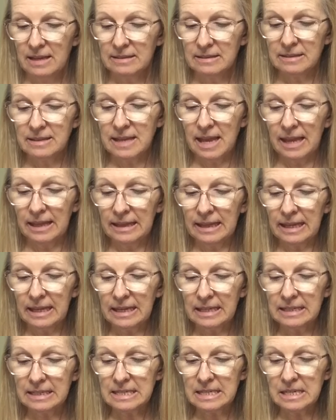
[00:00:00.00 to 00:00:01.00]
Stanley
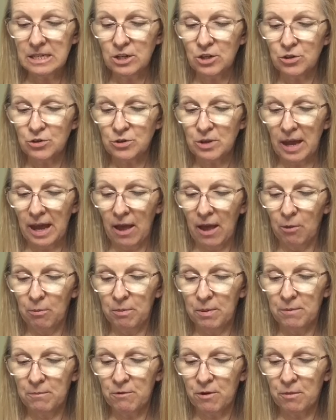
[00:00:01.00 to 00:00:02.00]
continued to
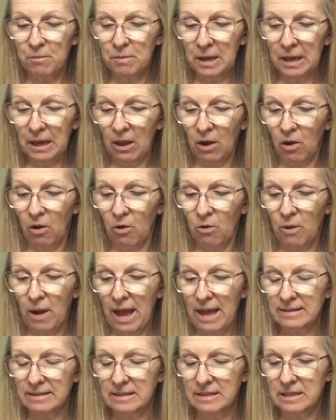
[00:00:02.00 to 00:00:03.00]
help him from below
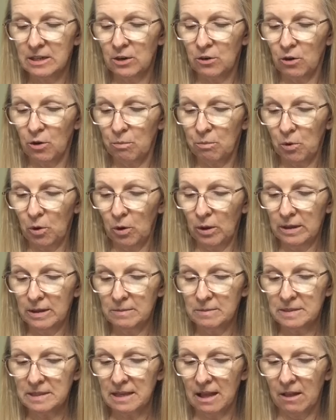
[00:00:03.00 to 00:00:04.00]
as Zero pulled
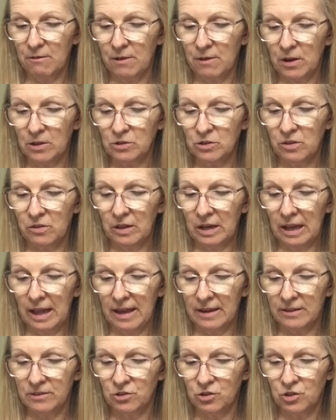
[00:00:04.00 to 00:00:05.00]
himself onto the
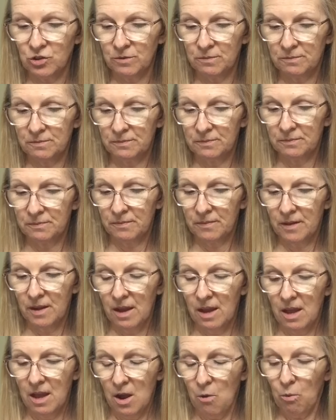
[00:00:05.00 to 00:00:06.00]
ledge.
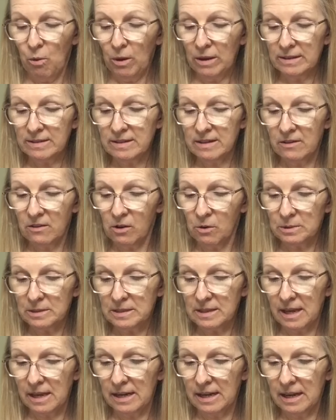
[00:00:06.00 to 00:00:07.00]
While Zero
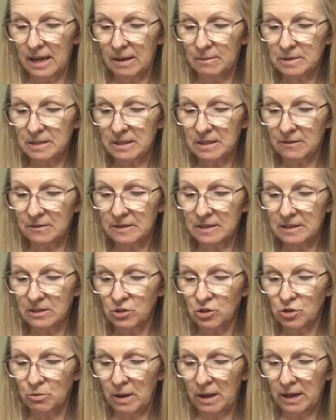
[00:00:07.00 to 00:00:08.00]
was getting himself
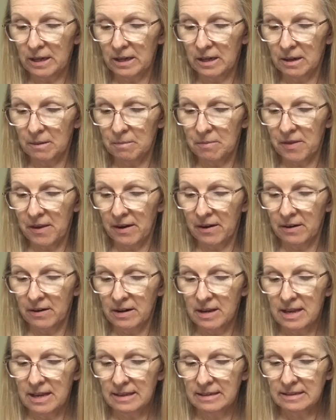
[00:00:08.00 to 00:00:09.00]
situated up
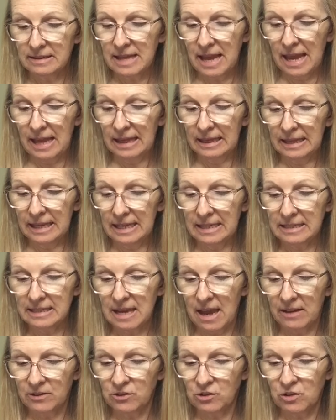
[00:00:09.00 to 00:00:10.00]
there, Stanley
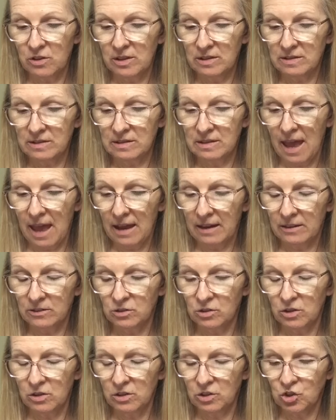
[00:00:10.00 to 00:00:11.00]
attached the
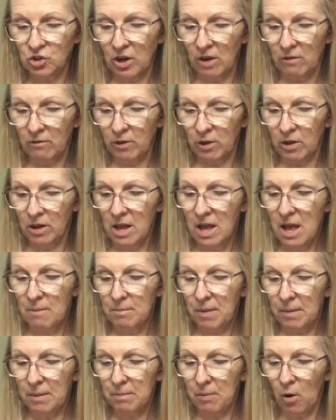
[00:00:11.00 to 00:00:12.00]
sack to the shovel
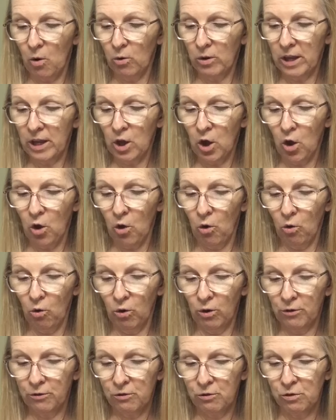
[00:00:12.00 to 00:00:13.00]
by poking a
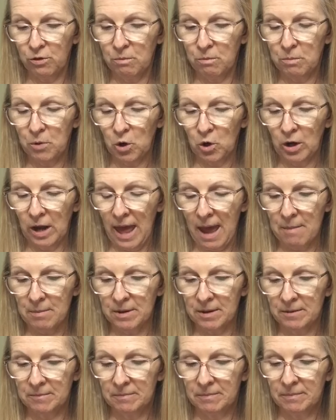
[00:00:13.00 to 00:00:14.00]
hole through the burlap.